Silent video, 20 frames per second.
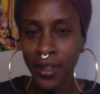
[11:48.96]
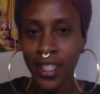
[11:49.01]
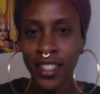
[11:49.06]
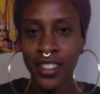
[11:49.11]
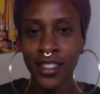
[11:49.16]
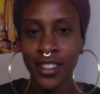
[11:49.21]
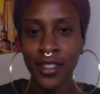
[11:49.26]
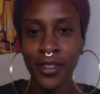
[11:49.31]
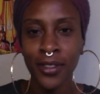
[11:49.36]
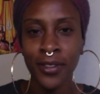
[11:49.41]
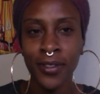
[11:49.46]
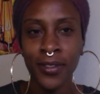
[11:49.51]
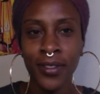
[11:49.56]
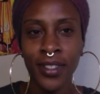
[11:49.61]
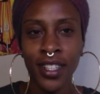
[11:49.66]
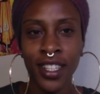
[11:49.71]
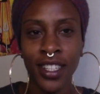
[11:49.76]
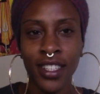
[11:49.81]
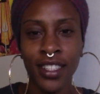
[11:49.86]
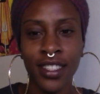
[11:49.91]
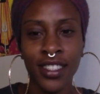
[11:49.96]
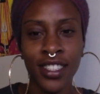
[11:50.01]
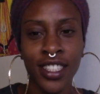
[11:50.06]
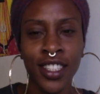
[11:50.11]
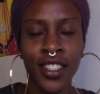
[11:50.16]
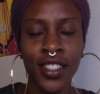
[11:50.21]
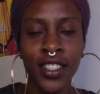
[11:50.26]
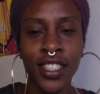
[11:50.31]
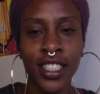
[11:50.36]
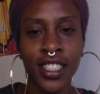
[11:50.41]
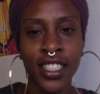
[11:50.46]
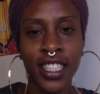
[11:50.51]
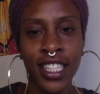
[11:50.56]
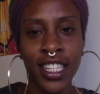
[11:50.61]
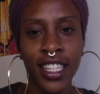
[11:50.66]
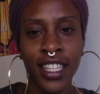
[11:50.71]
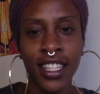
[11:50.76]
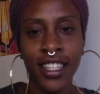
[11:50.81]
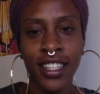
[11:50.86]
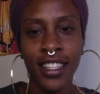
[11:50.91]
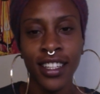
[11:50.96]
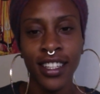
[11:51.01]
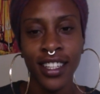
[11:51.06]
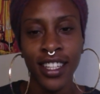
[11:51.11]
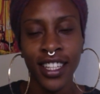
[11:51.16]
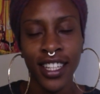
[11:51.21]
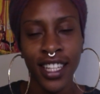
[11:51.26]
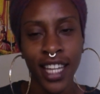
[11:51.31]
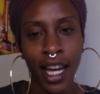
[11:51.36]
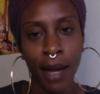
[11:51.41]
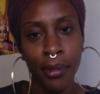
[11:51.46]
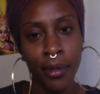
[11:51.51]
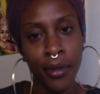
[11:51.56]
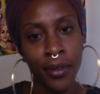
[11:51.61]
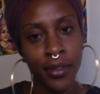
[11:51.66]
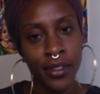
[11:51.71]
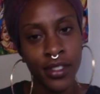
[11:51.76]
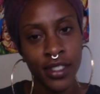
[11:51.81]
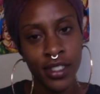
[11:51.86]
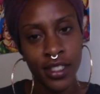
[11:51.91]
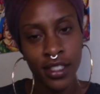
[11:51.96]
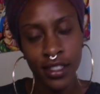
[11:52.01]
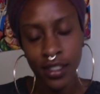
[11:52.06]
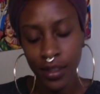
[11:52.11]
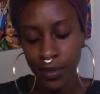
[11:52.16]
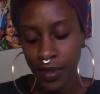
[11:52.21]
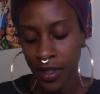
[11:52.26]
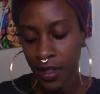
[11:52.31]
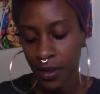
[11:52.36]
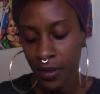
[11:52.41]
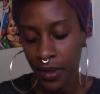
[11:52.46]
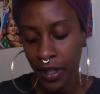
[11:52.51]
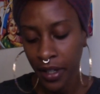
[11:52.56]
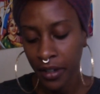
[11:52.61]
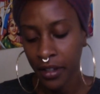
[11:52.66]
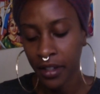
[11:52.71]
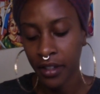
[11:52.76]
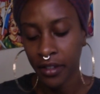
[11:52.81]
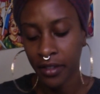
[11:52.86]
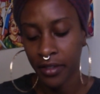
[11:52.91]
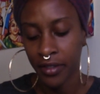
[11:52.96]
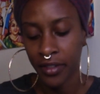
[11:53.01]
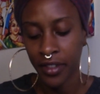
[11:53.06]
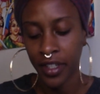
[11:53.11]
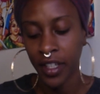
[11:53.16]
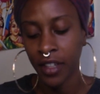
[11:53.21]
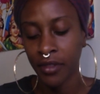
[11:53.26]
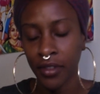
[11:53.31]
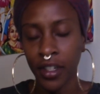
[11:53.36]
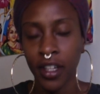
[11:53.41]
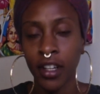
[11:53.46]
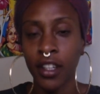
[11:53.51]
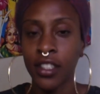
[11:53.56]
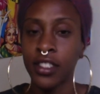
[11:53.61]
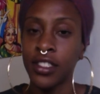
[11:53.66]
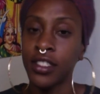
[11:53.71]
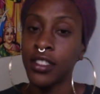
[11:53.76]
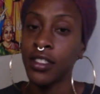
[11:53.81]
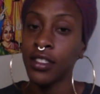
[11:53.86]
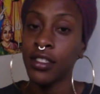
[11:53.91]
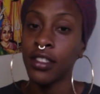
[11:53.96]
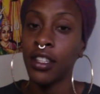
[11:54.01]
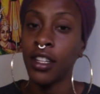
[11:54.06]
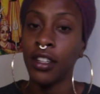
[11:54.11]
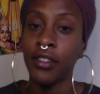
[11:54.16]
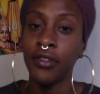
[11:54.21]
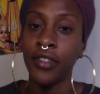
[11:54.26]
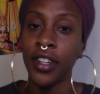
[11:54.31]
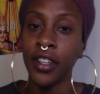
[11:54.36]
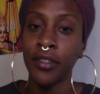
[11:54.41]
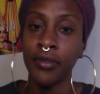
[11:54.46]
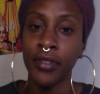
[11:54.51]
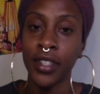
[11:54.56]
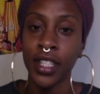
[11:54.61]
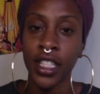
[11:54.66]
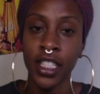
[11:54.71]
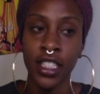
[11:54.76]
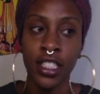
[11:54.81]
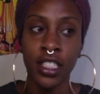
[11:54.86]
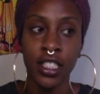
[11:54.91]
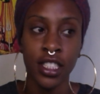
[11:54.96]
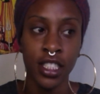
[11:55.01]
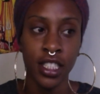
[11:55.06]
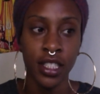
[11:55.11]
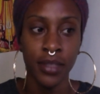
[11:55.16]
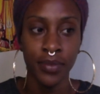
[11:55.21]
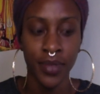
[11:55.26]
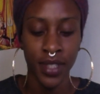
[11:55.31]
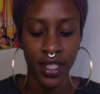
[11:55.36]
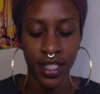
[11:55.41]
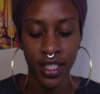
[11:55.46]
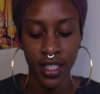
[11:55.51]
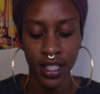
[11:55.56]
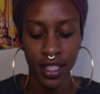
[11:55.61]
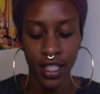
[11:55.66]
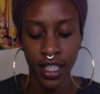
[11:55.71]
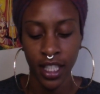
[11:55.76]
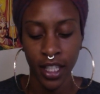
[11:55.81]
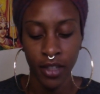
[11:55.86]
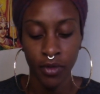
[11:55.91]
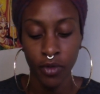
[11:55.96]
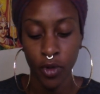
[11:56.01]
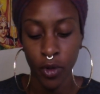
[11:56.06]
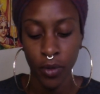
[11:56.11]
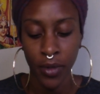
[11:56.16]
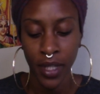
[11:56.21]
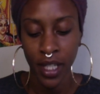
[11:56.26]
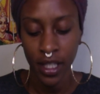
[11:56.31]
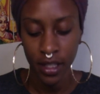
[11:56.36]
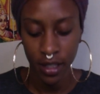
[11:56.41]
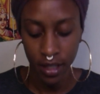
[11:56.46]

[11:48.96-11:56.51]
do single and dating Capricorns need to be aware of in regards to love and relationships and romance?